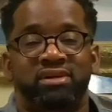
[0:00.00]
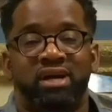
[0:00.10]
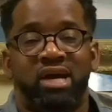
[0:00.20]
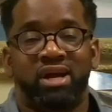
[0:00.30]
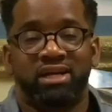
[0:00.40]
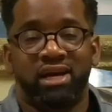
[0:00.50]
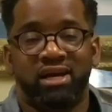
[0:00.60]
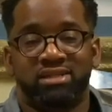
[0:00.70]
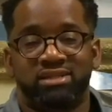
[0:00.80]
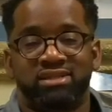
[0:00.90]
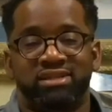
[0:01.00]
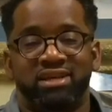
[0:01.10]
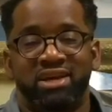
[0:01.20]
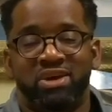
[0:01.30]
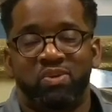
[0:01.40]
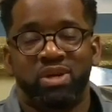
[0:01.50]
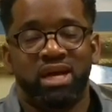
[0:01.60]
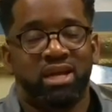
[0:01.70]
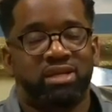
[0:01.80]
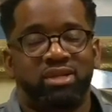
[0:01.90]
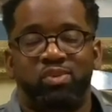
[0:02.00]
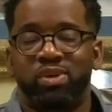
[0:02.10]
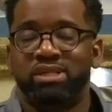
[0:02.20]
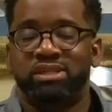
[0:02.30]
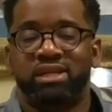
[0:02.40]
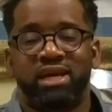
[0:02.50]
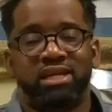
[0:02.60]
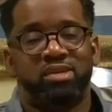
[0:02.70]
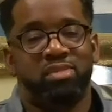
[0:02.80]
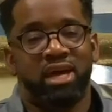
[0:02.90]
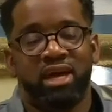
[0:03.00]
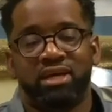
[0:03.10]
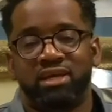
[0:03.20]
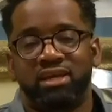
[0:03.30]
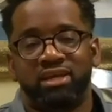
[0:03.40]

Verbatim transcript: All right, guys, we got another Wednesday night in the bag.